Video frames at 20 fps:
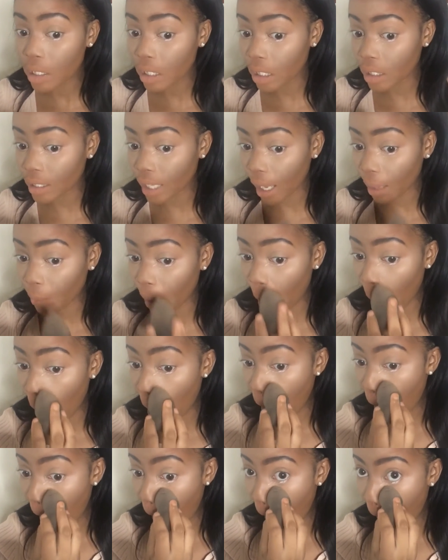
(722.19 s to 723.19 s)
to tap
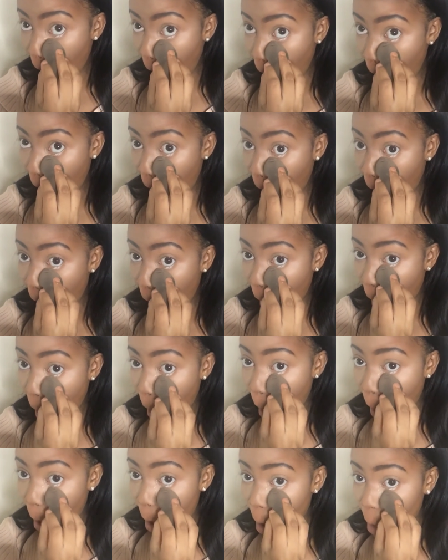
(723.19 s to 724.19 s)
out,
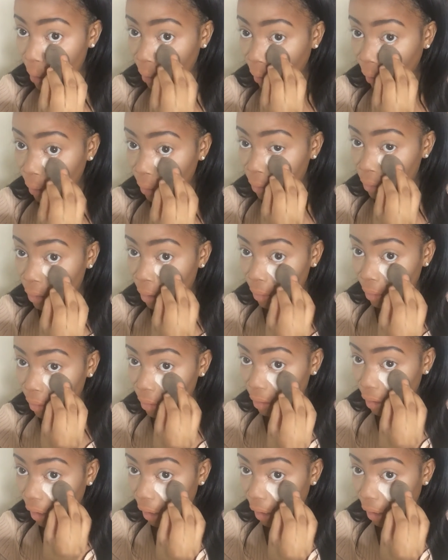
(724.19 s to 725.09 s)
and I use the other